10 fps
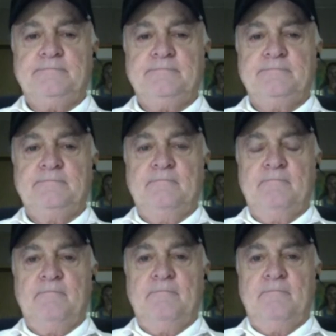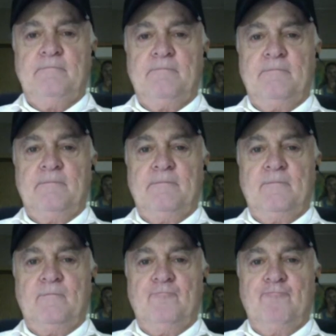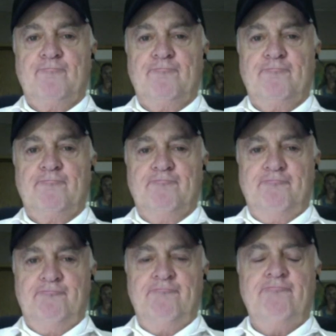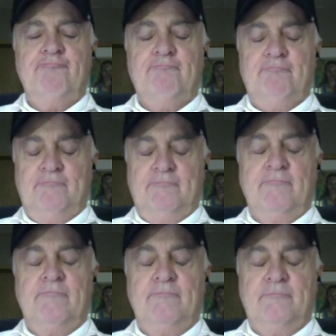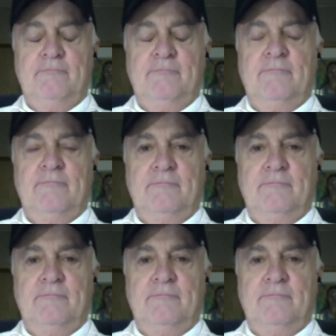(not speaking)